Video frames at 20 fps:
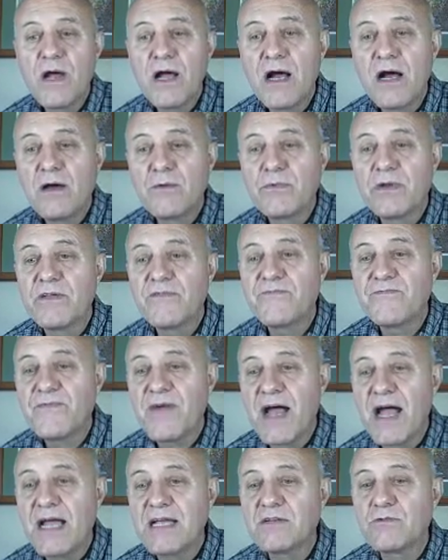
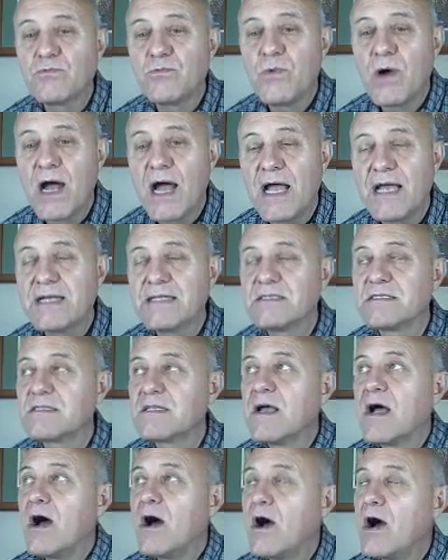well-refined
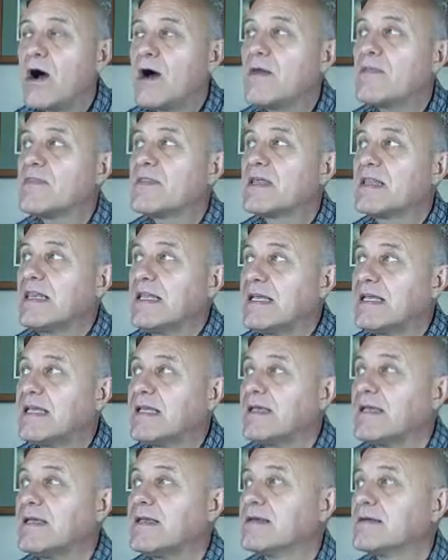wines on the
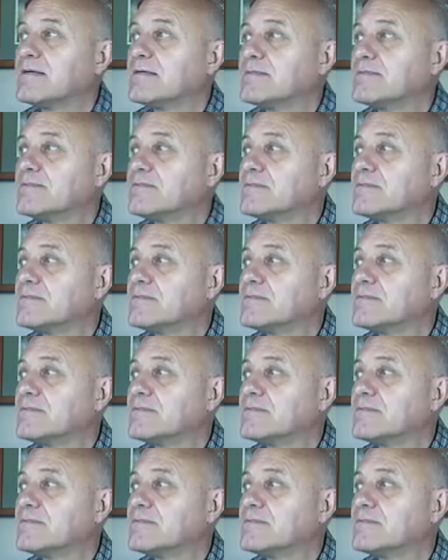lee.